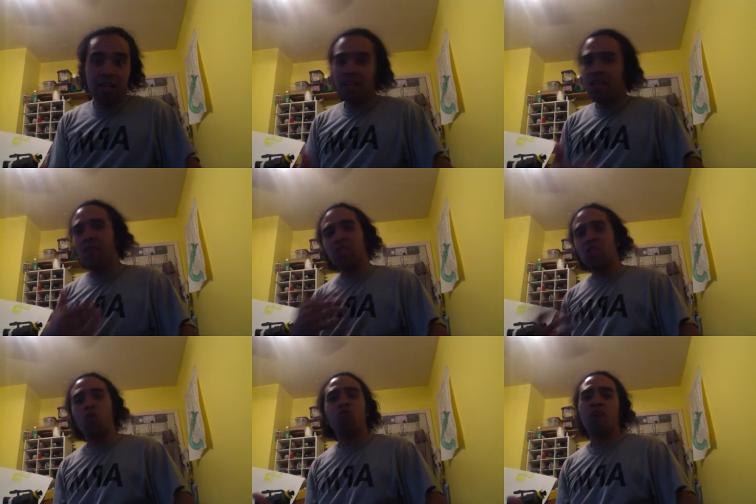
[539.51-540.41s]
There is no
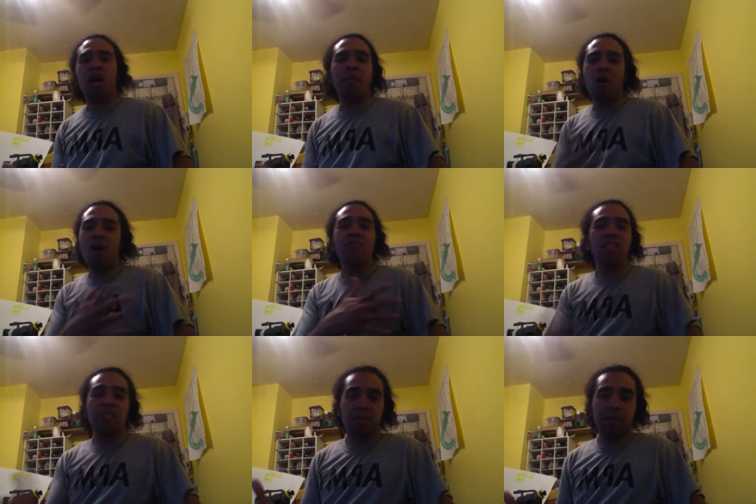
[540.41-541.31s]
crime on
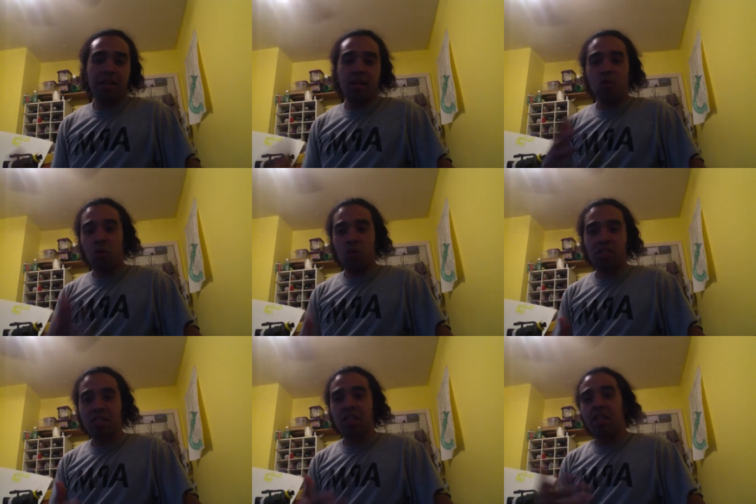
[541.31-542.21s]
this planet
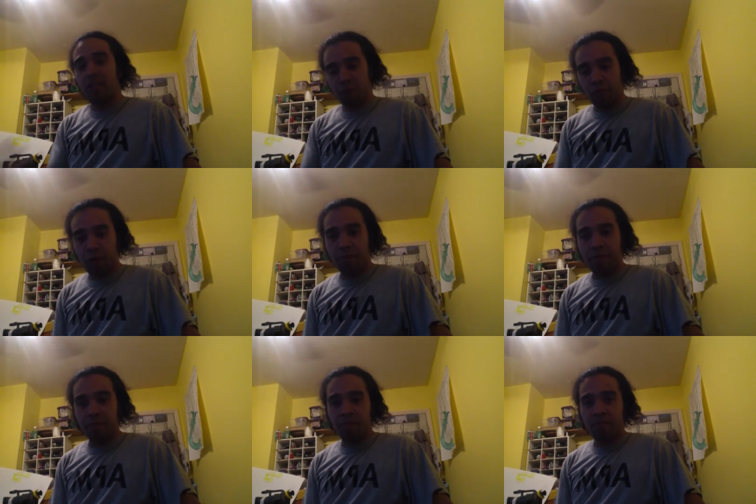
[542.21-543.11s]
worse than rape.
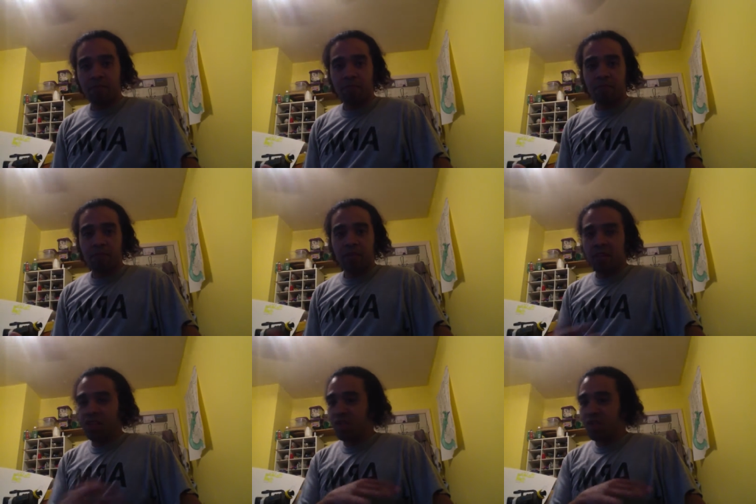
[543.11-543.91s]
There